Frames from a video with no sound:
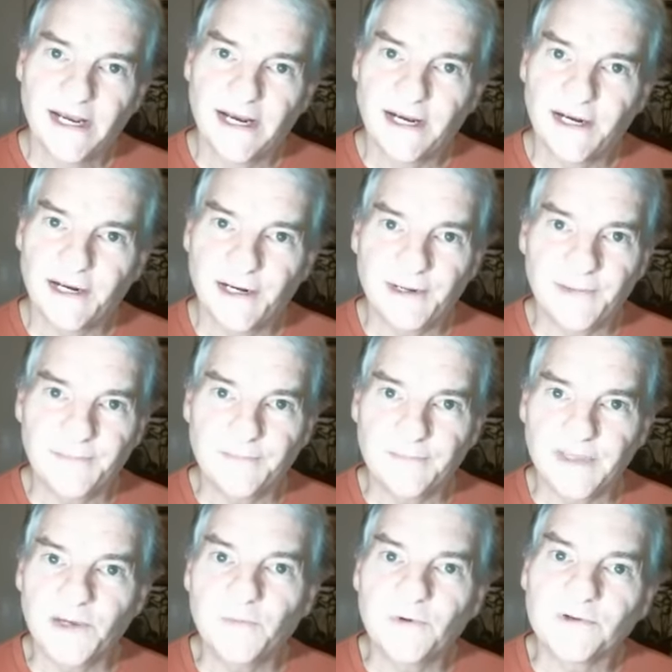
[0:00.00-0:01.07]
um,
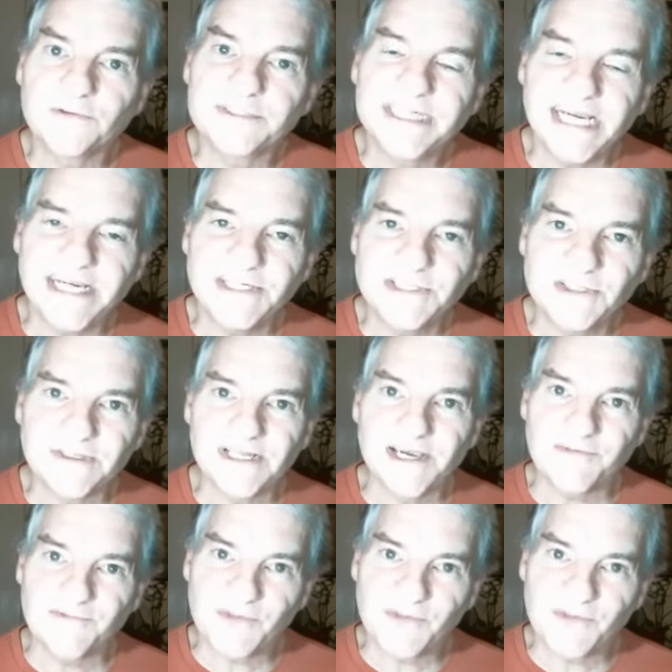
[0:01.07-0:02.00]
it will change your life.